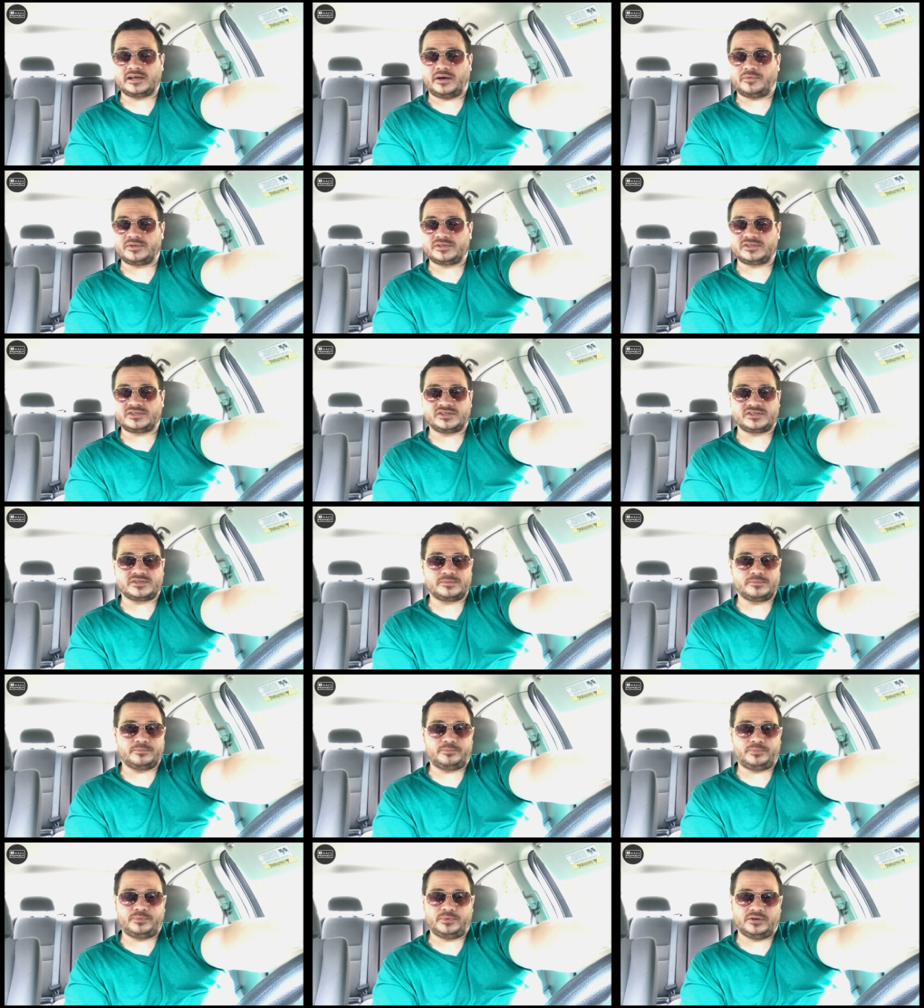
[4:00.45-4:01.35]
I was just
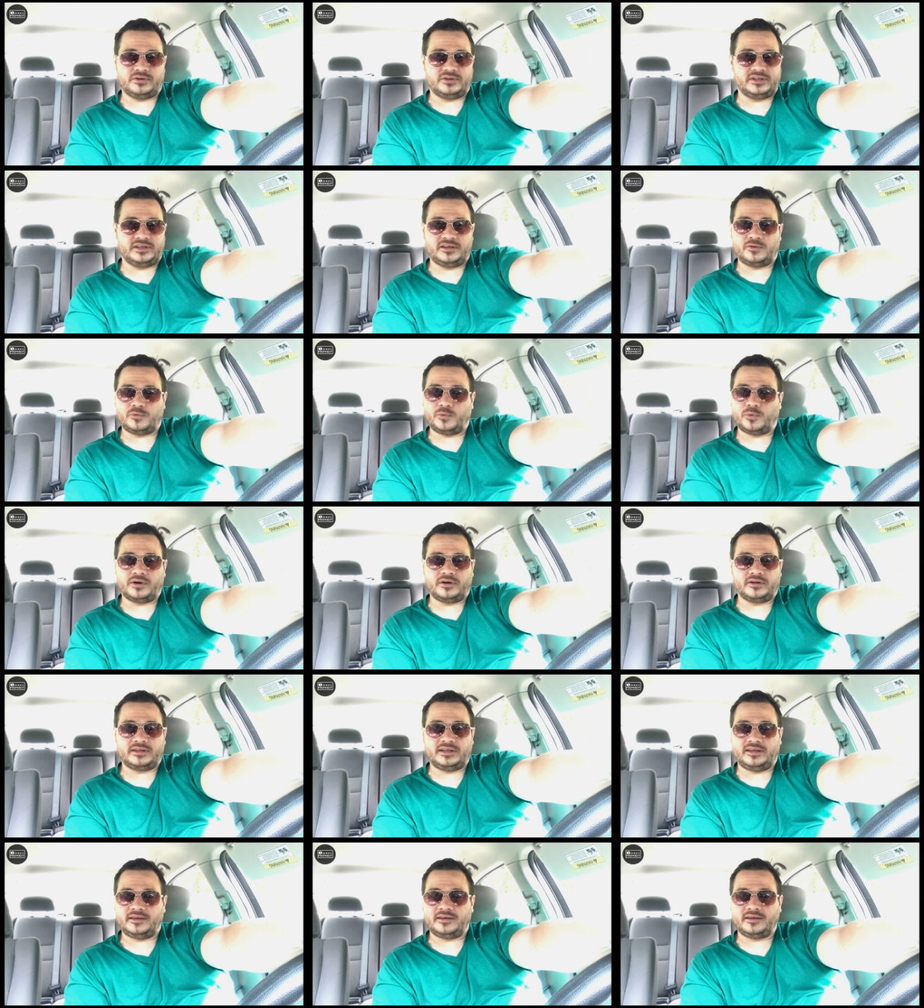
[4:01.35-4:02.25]
building and
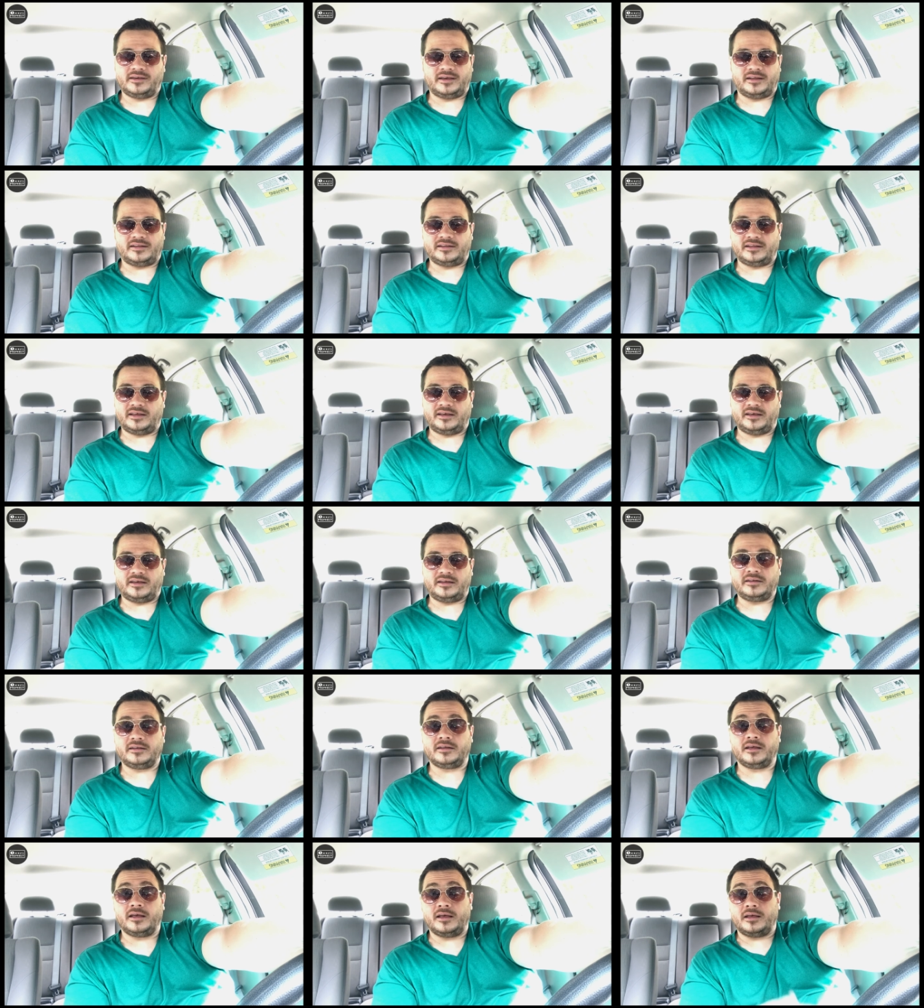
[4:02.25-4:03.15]
working. And
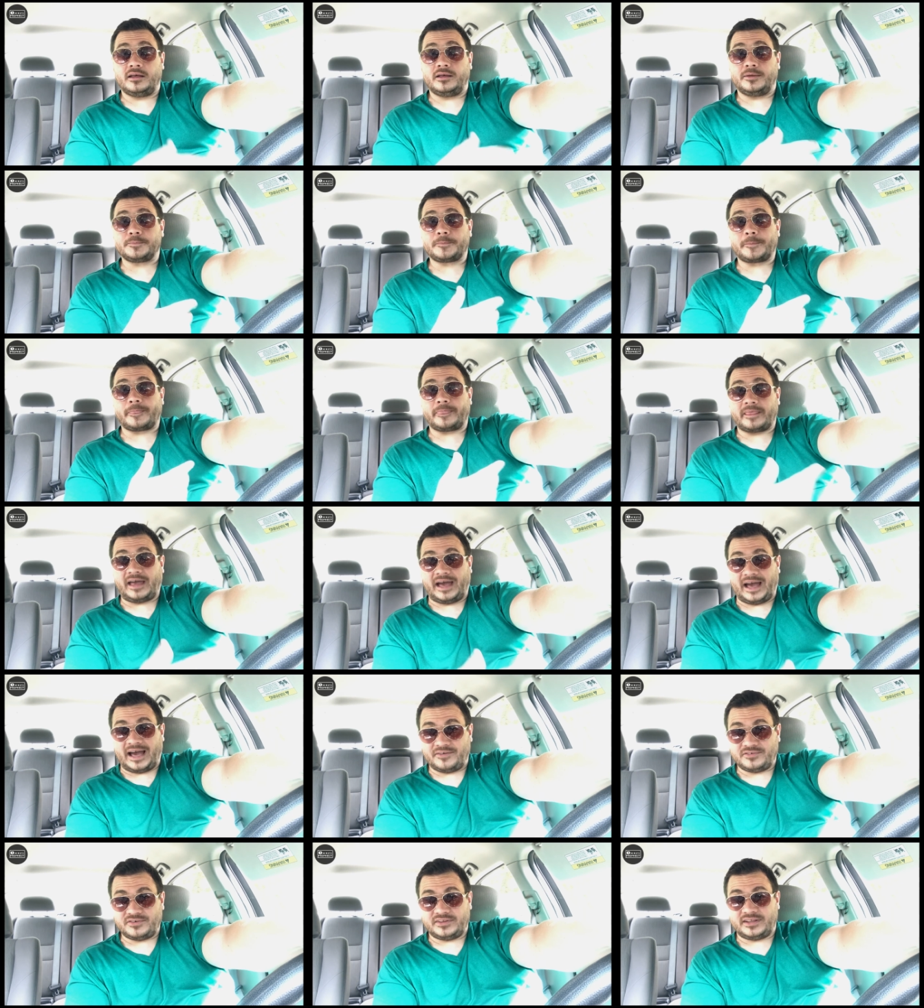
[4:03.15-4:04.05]
then
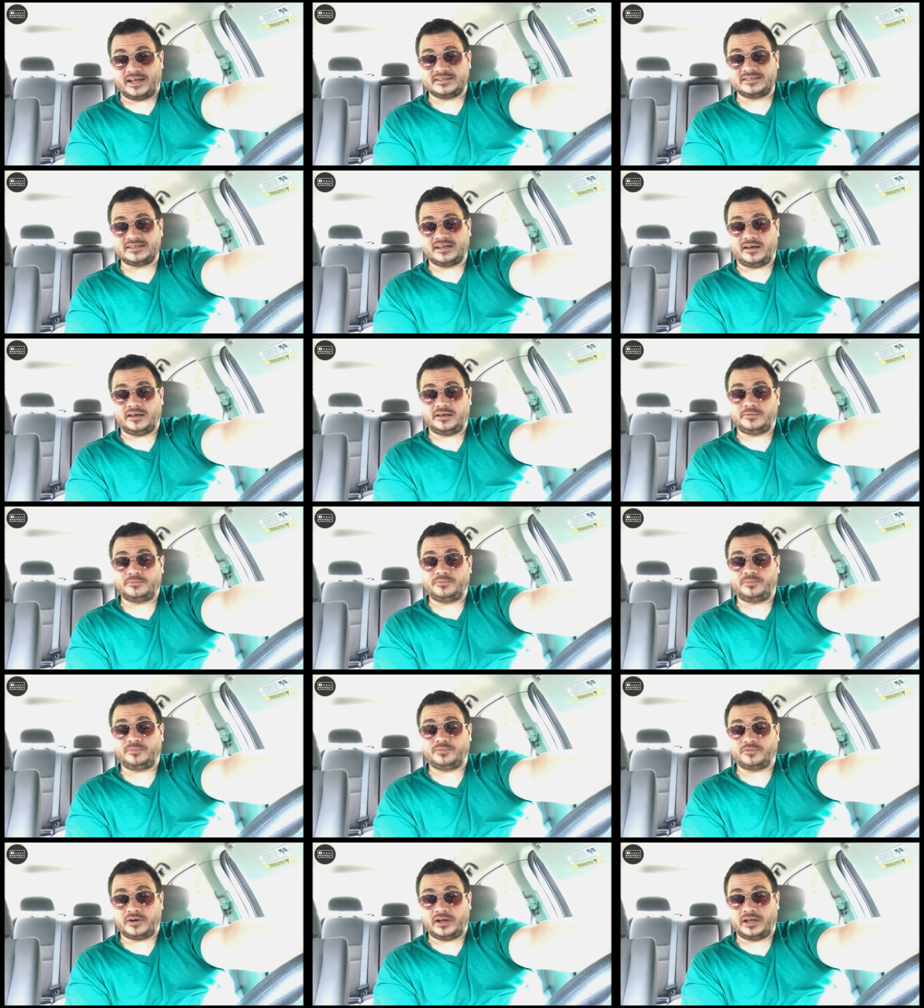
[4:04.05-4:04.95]
after that time
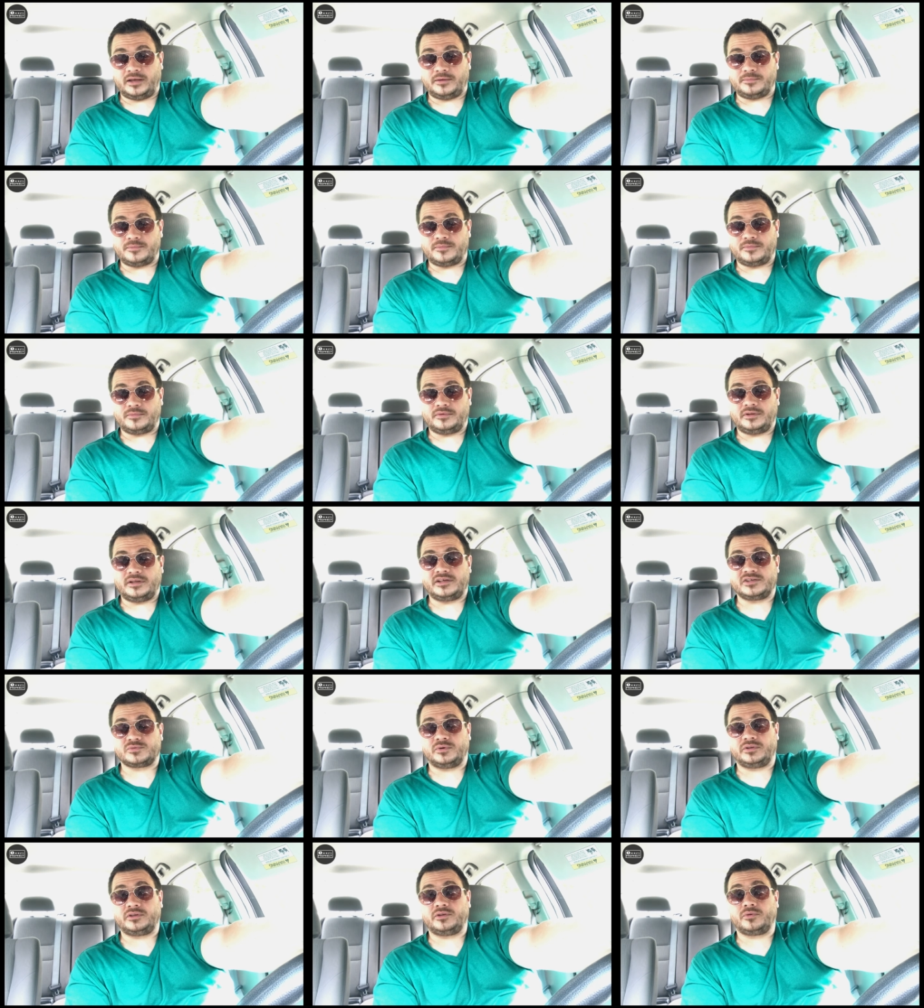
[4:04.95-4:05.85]
frame
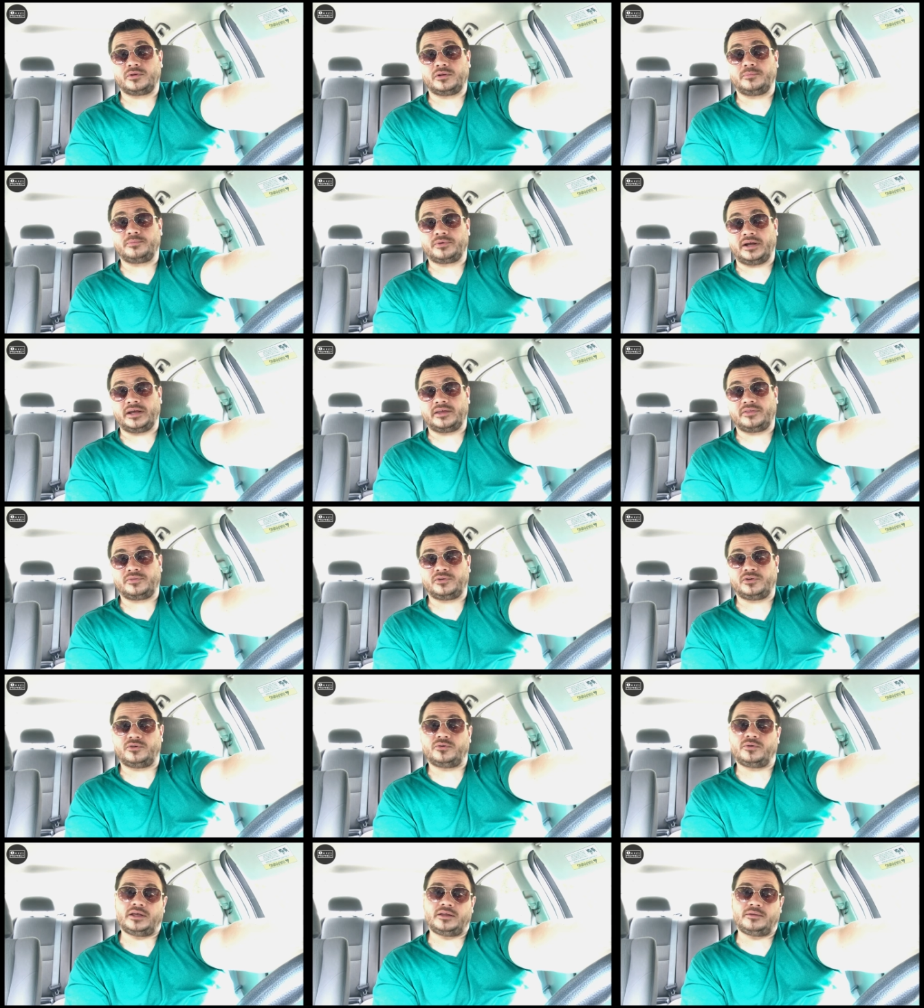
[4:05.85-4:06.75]
is when the real
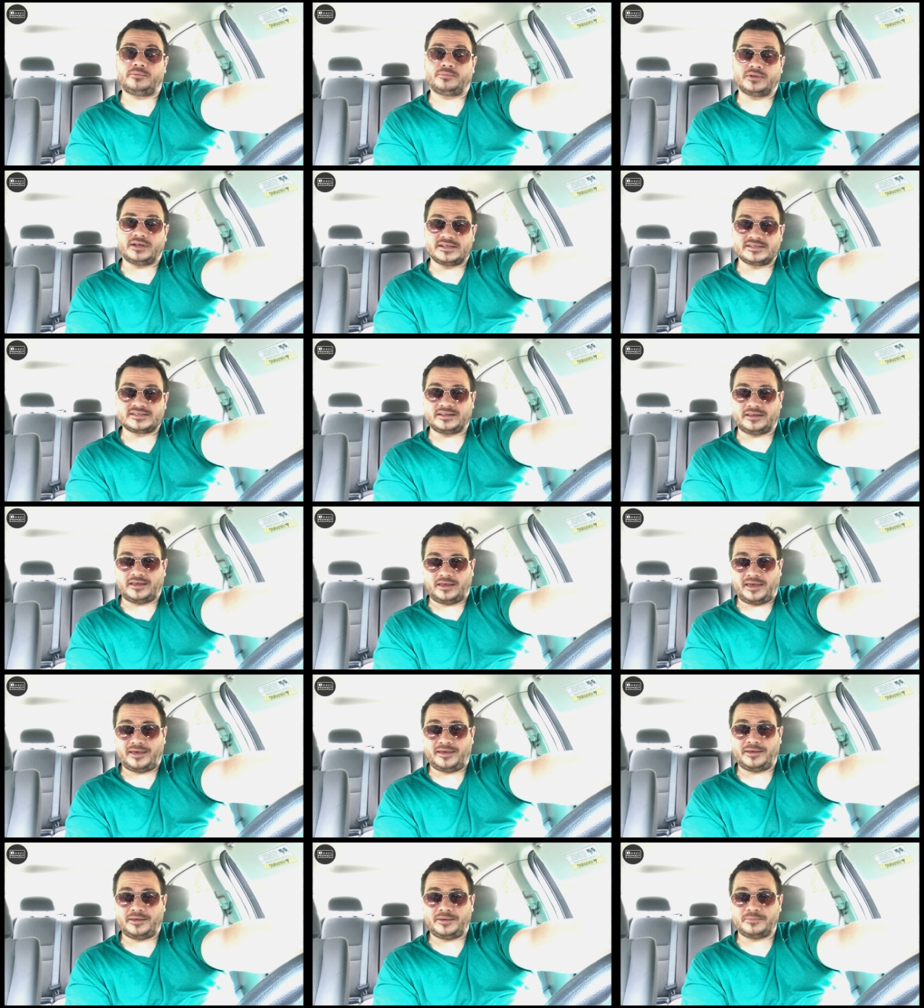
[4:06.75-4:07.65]
breakthrough and blessing
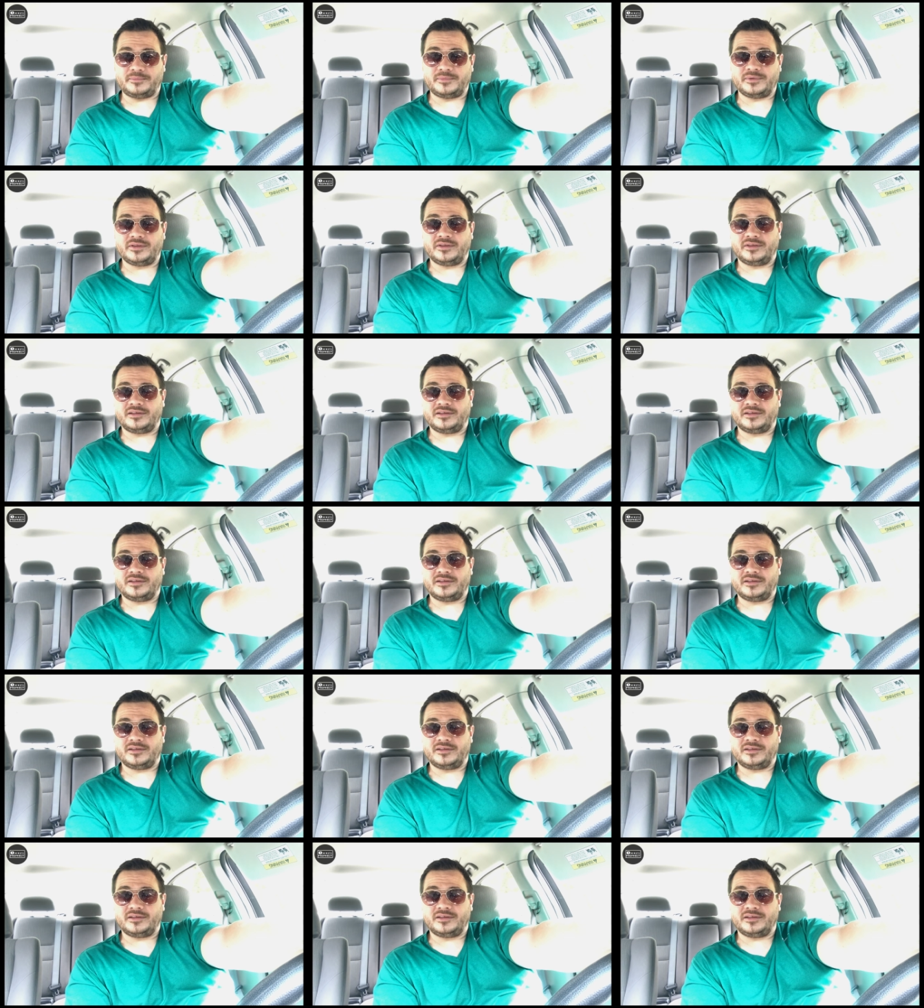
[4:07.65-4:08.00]
came.